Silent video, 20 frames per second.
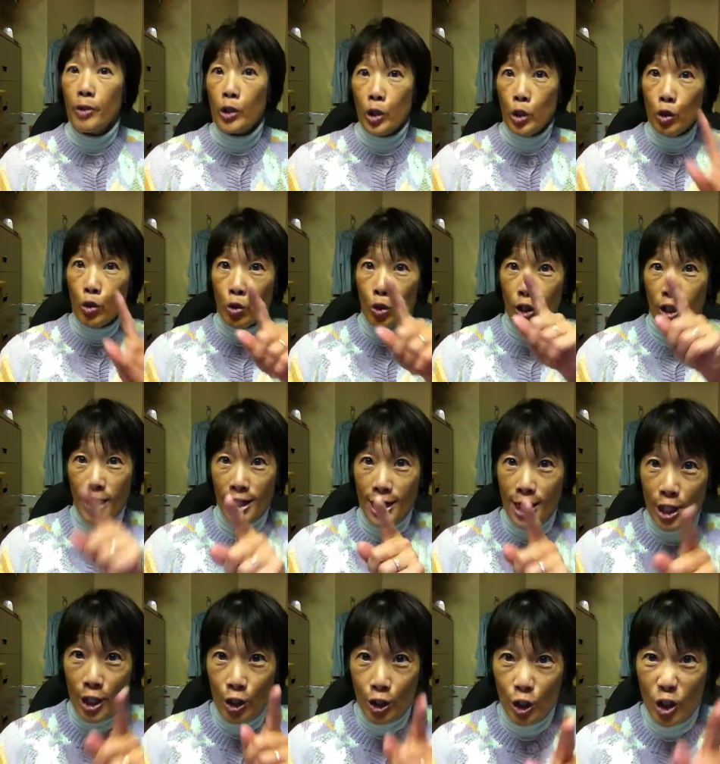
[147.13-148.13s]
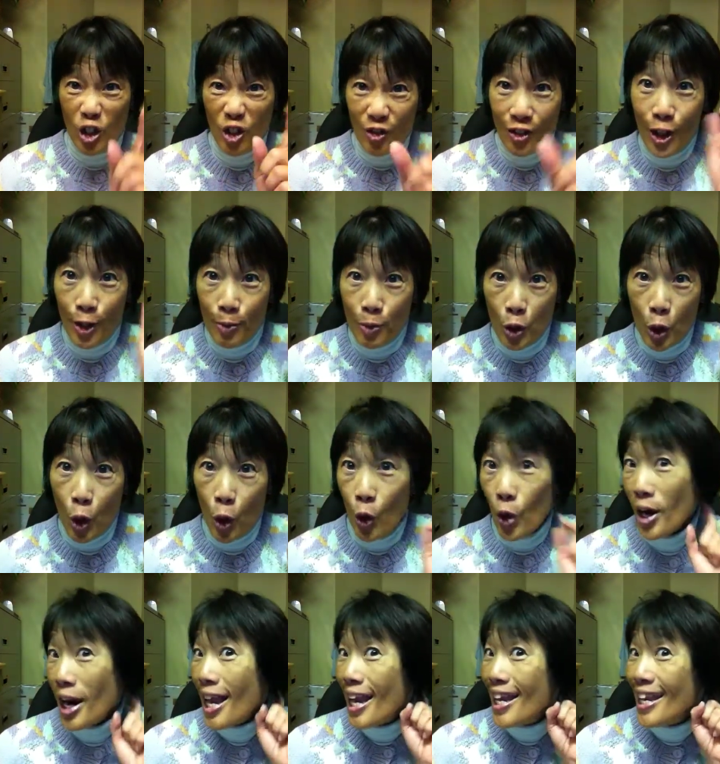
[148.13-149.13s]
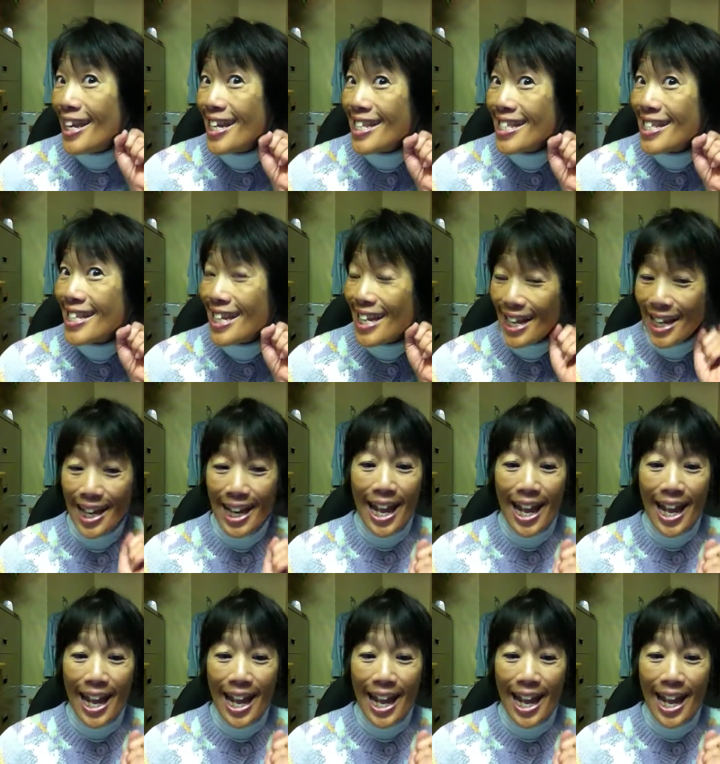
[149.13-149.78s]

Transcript: You will continue to develop your listening